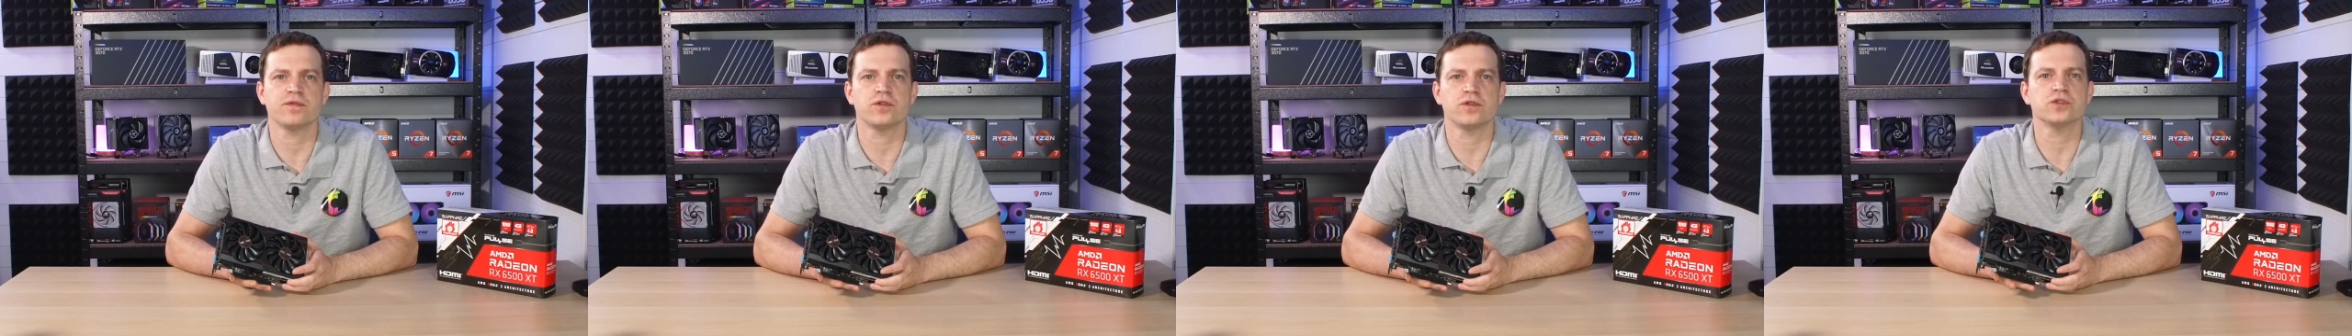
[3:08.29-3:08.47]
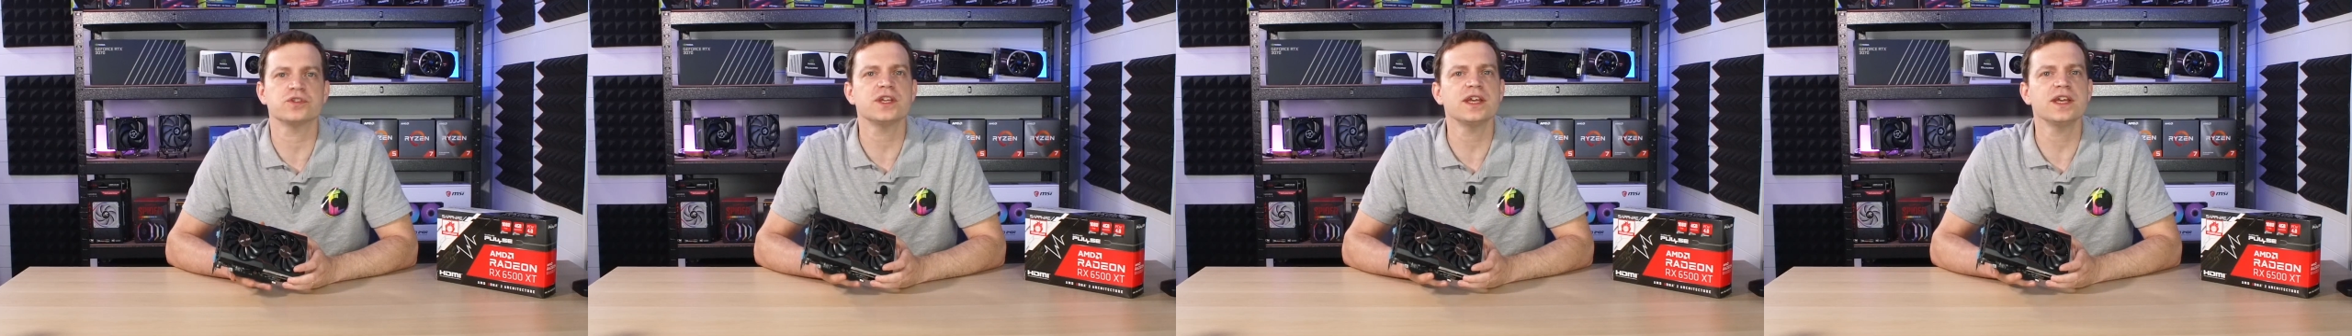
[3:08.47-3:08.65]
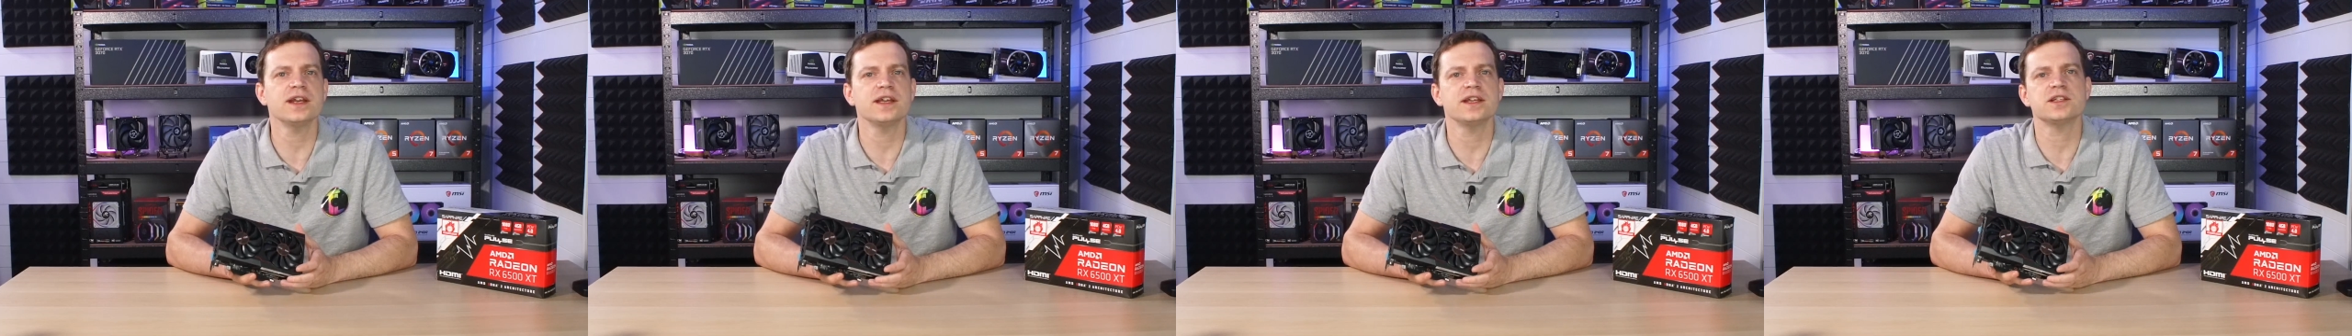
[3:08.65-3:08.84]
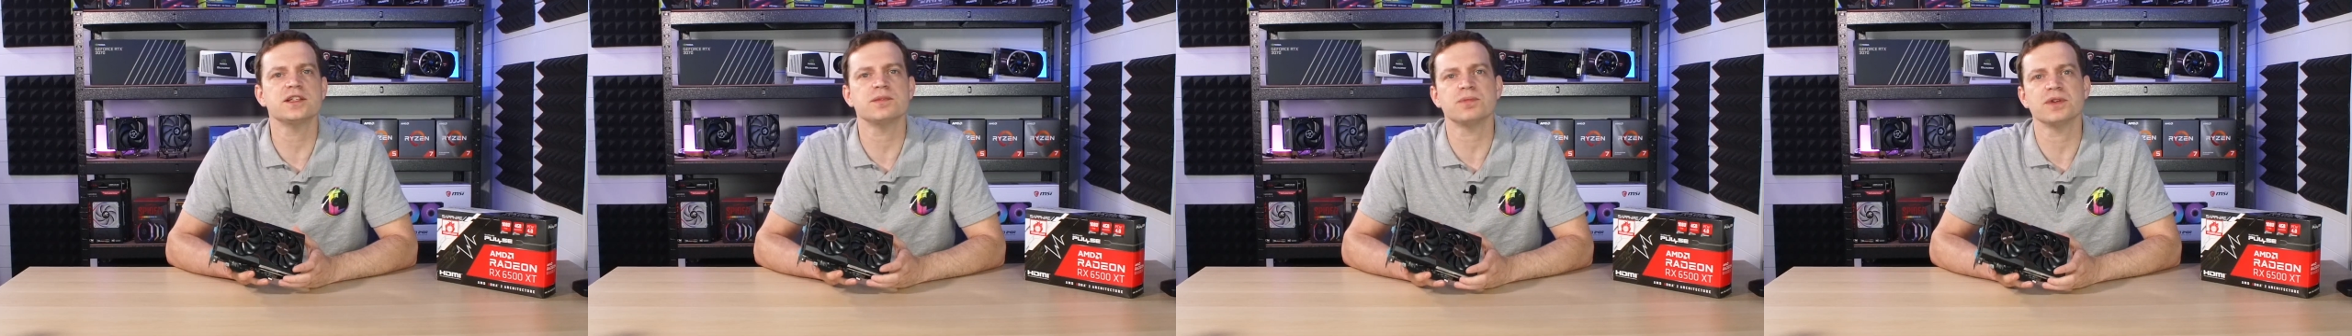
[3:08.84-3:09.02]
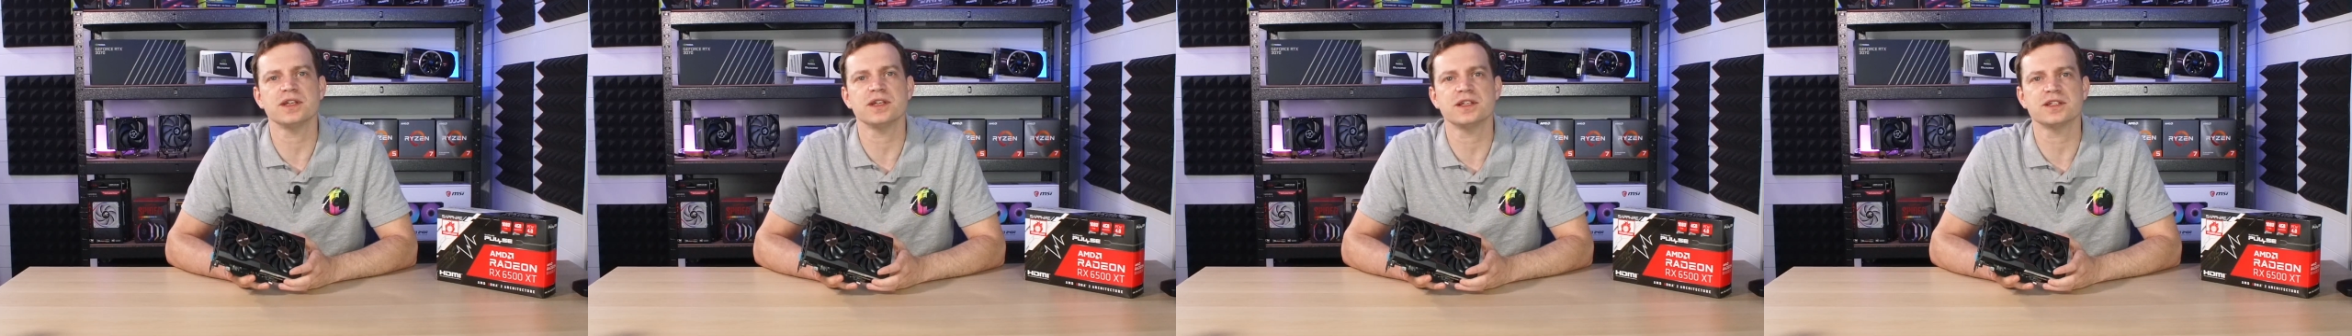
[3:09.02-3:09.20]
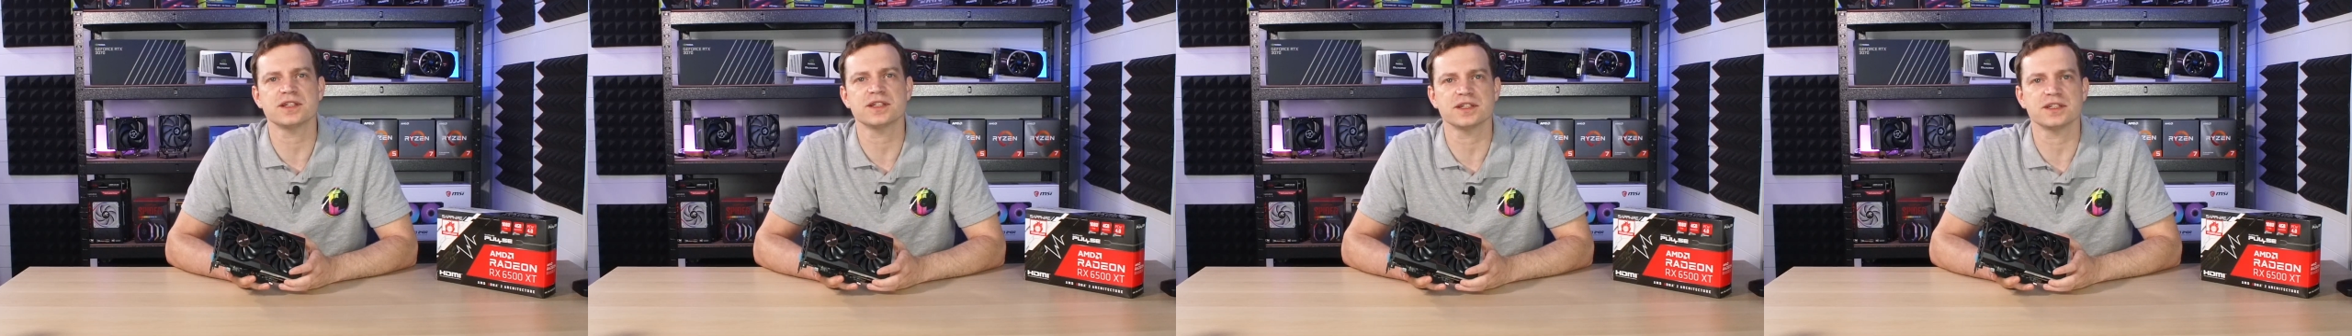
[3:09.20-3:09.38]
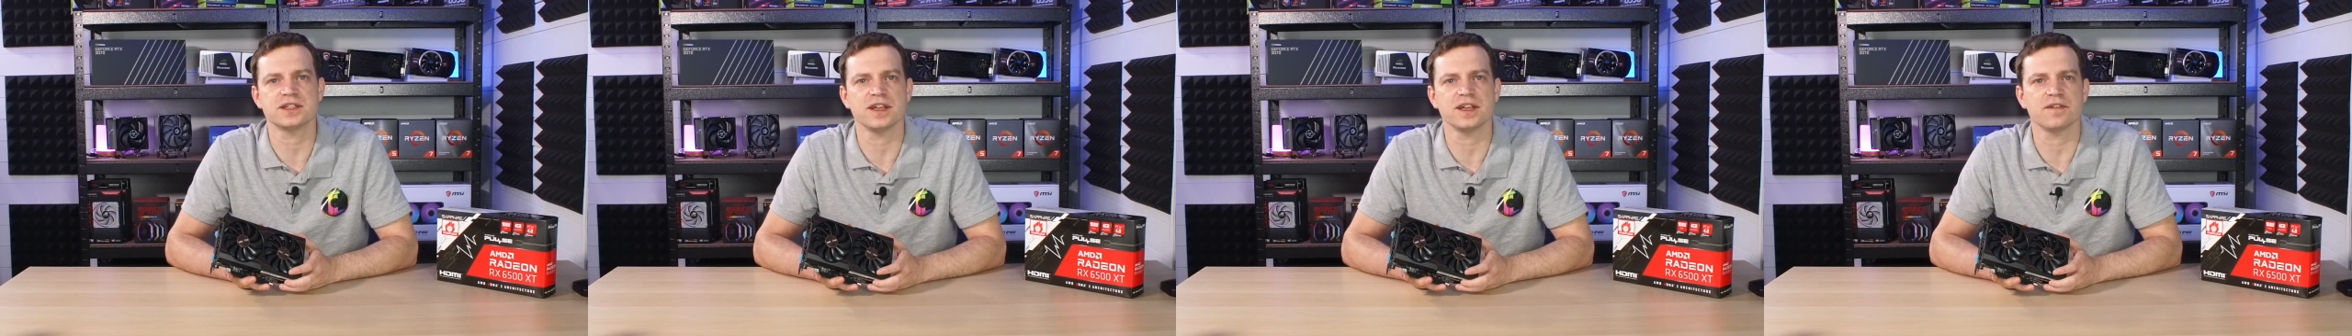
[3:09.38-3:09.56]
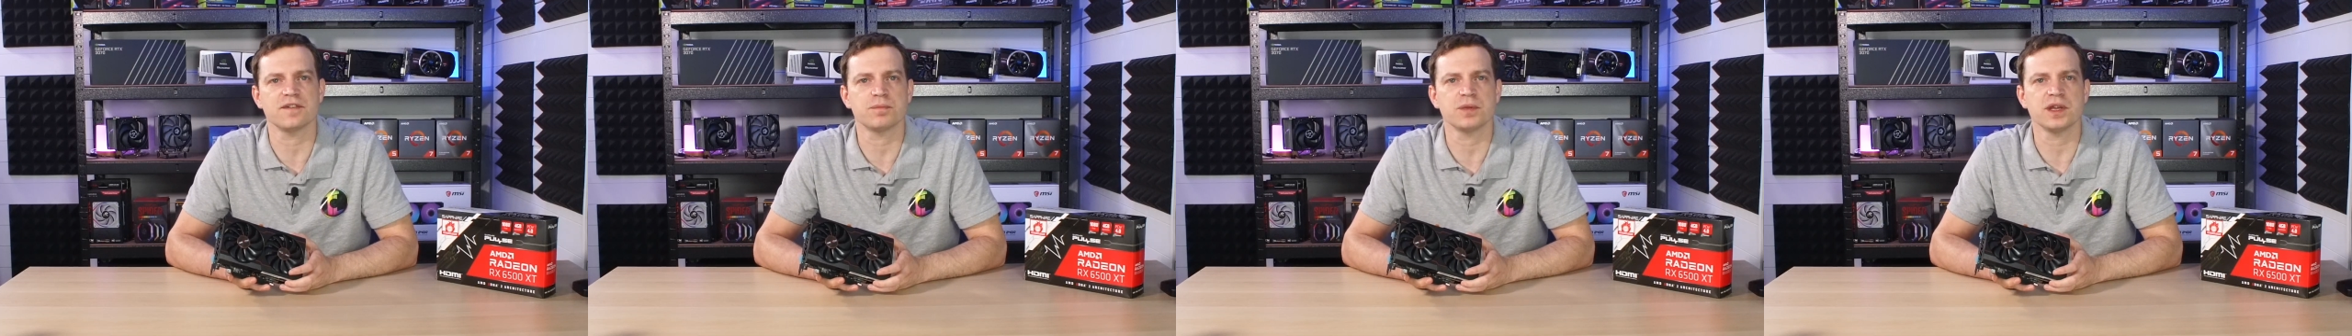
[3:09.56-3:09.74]
for 1080p
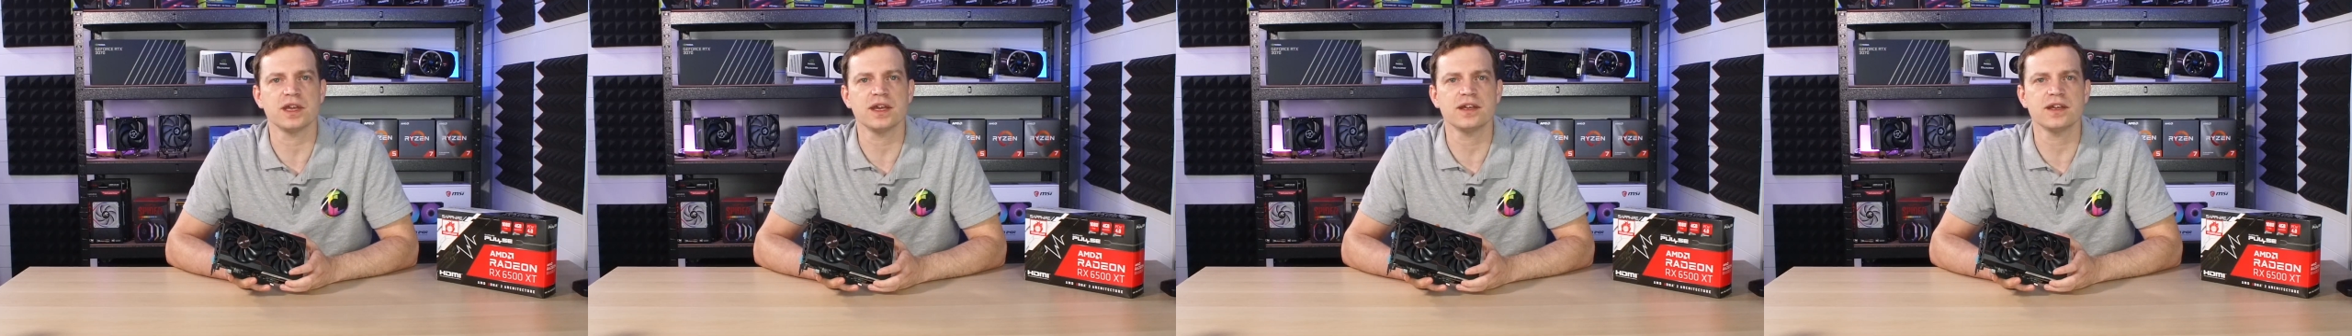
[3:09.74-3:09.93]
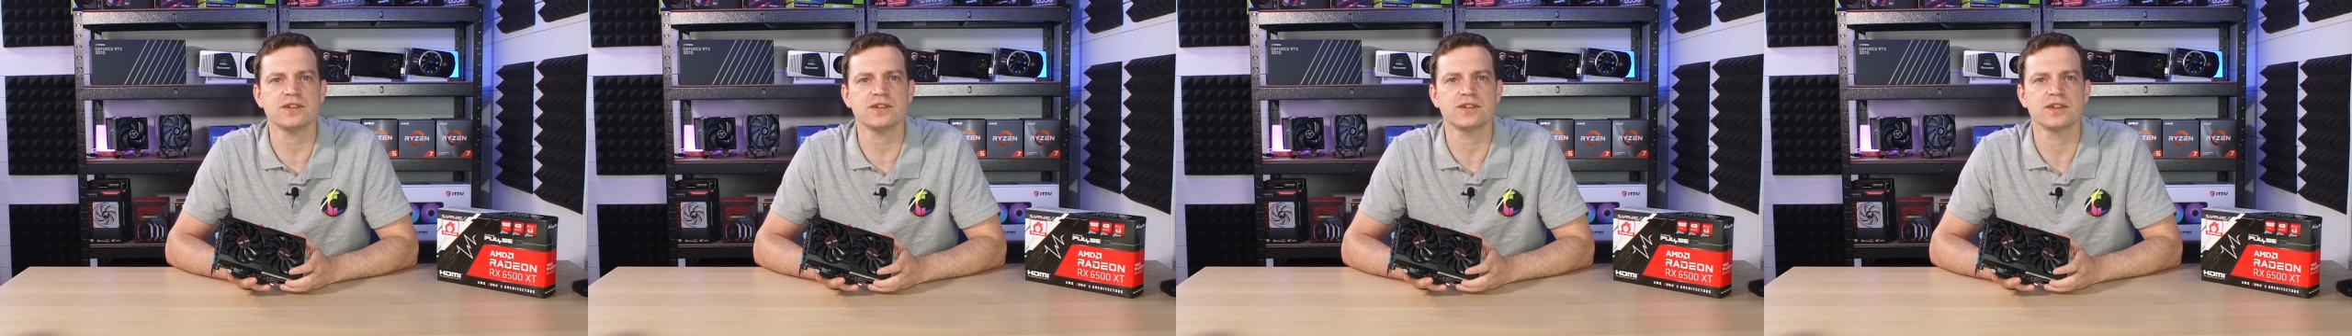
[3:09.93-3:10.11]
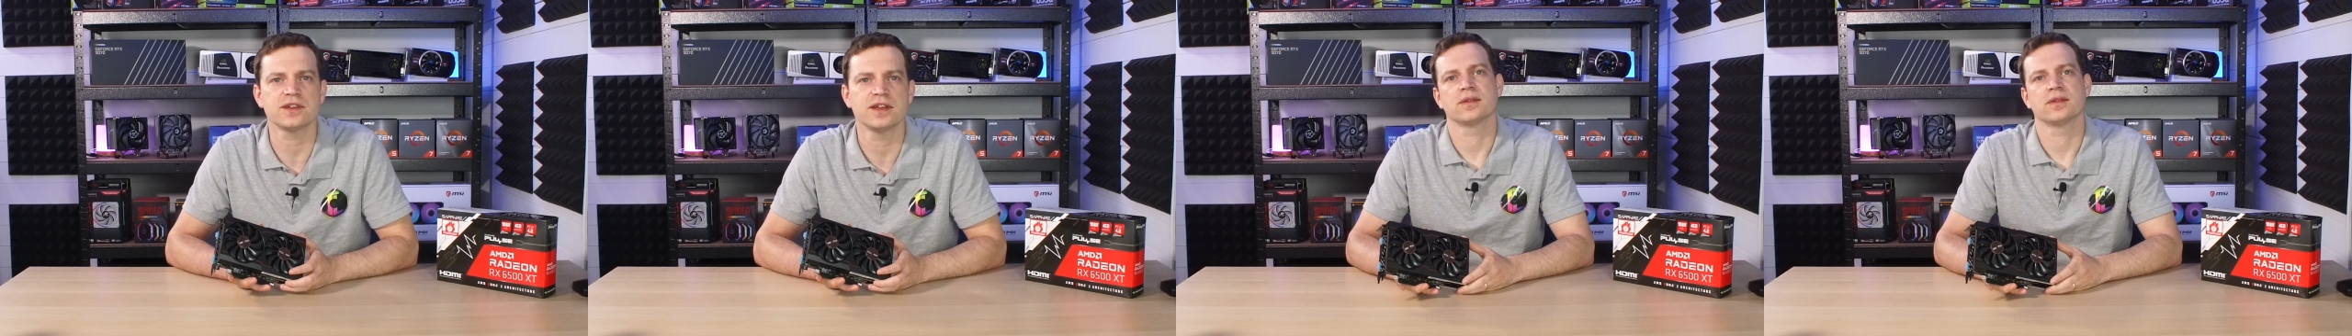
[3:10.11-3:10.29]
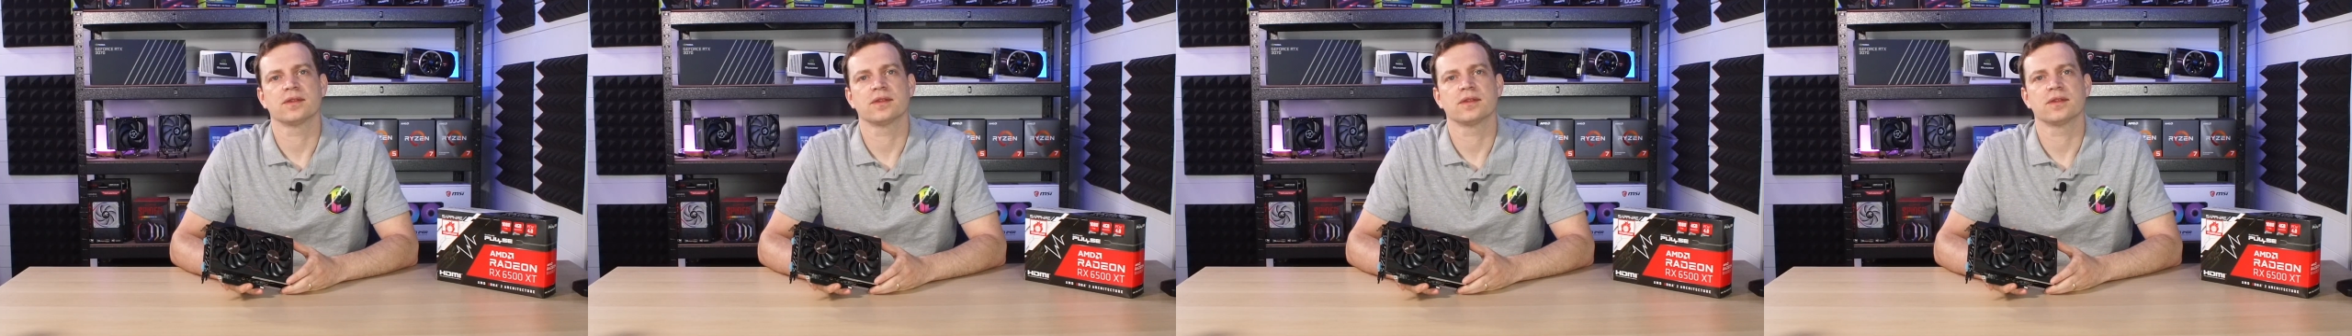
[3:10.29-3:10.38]
60fps,